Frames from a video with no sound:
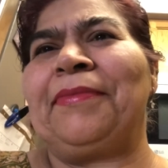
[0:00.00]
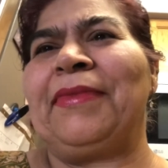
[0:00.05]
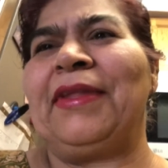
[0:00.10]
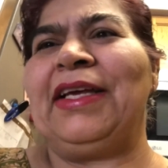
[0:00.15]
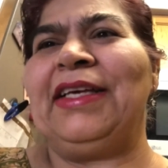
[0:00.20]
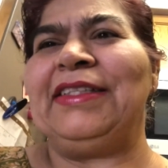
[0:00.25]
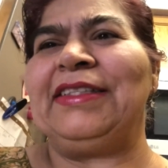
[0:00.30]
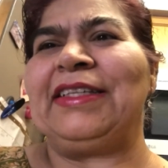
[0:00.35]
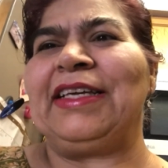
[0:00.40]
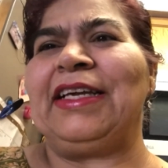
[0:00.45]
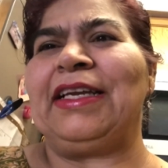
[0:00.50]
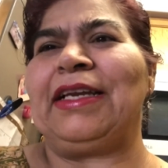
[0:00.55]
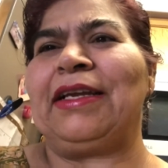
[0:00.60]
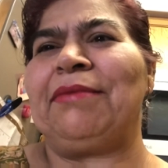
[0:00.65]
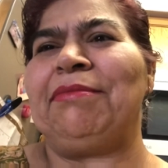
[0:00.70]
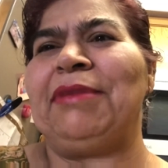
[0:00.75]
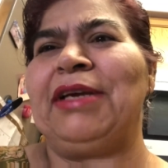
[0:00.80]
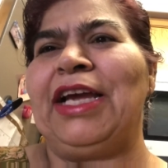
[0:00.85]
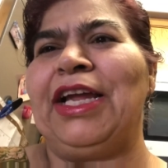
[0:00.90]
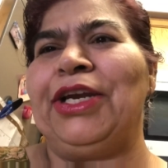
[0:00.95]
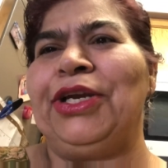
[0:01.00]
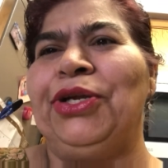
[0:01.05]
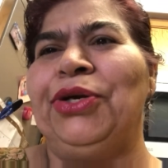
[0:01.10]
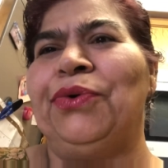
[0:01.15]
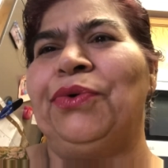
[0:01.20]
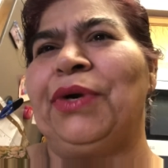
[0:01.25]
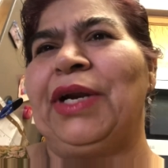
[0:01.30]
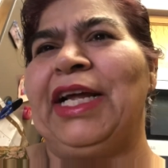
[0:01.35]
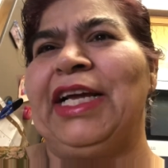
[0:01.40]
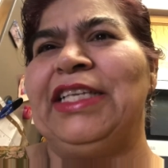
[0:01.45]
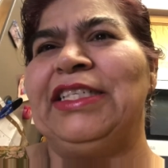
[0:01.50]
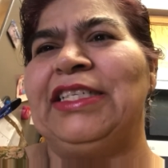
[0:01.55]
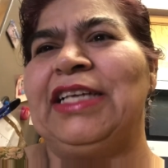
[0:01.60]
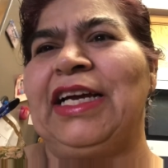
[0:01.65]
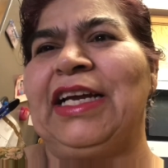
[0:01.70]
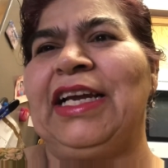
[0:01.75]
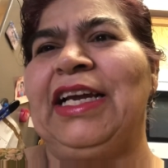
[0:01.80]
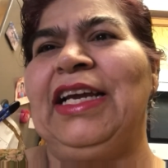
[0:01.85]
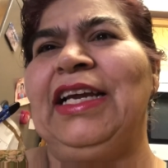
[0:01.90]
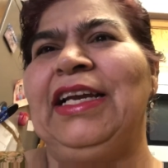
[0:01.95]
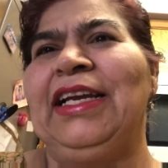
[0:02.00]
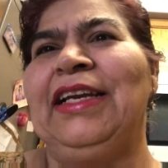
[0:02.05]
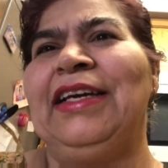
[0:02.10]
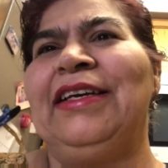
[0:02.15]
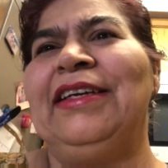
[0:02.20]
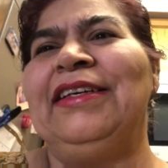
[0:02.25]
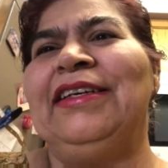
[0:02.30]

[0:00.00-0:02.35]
he's getting me a new range again